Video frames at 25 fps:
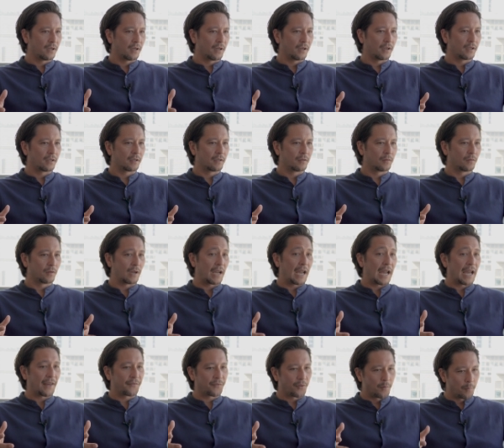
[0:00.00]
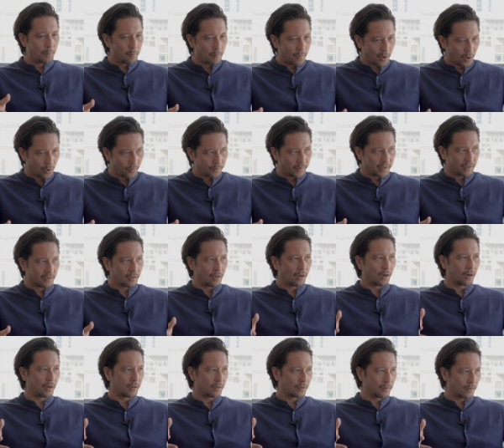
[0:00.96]
uh, at the moment,
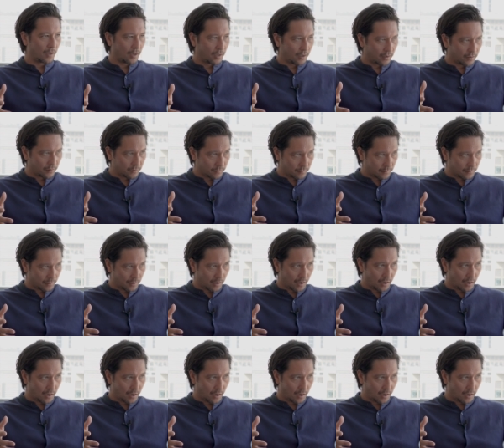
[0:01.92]
our our